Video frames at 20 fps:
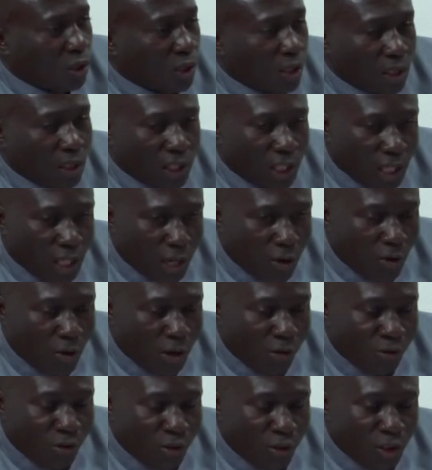Chair, we
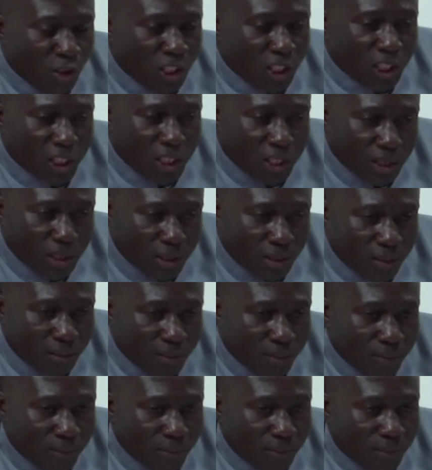have noticed
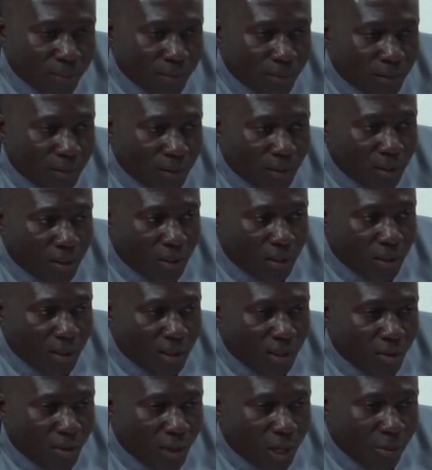
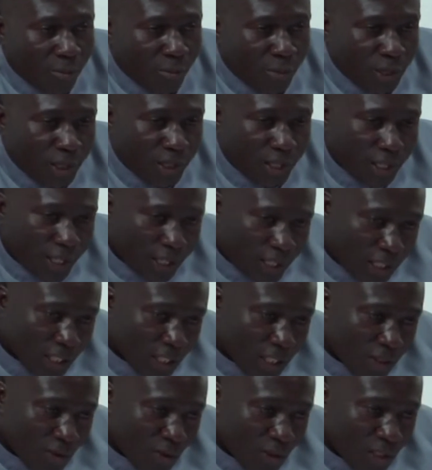we are being
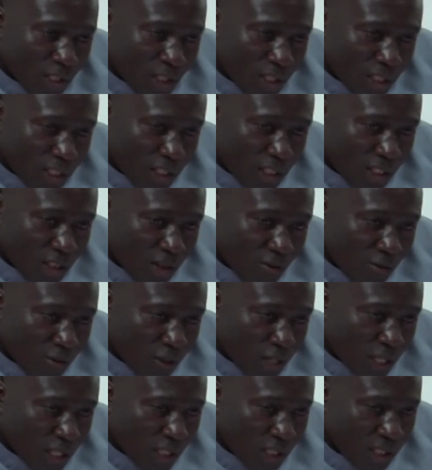lectured on the CDF
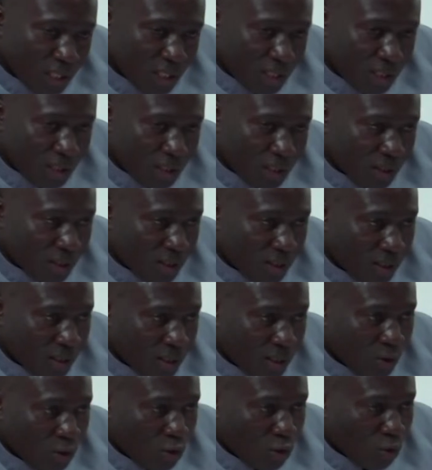Act, the
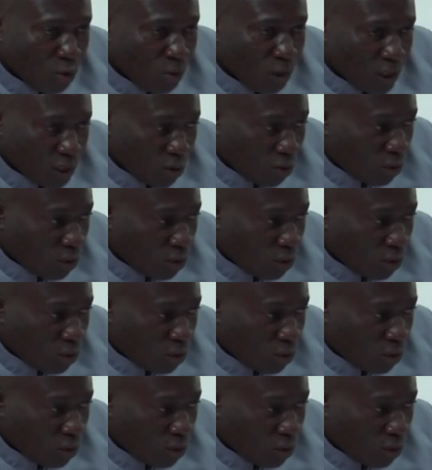document we